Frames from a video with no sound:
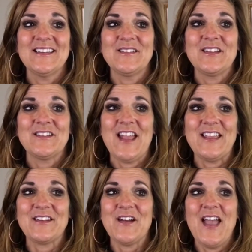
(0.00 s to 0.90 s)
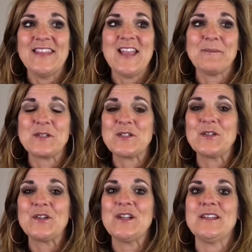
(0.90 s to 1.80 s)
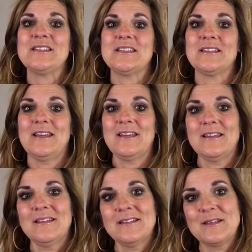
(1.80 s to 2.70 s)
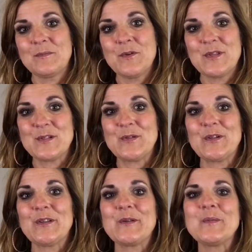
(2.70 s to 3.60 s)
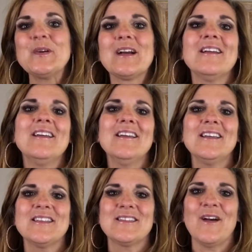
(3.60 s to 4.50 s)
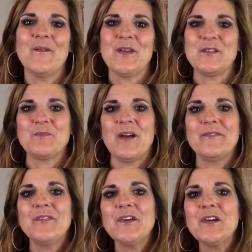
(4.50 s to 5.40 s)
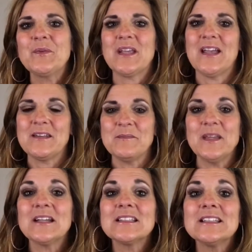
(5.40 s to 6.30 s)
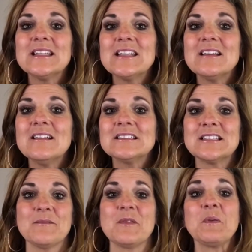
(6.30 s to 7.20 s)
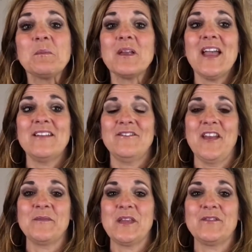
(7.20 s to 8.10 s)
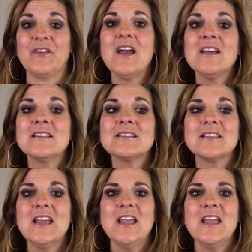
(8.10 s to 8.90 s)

had the opportunity just to like smooth into it a little more. So we each brought food. We kind of mingled a little. Some of the people had family and friends,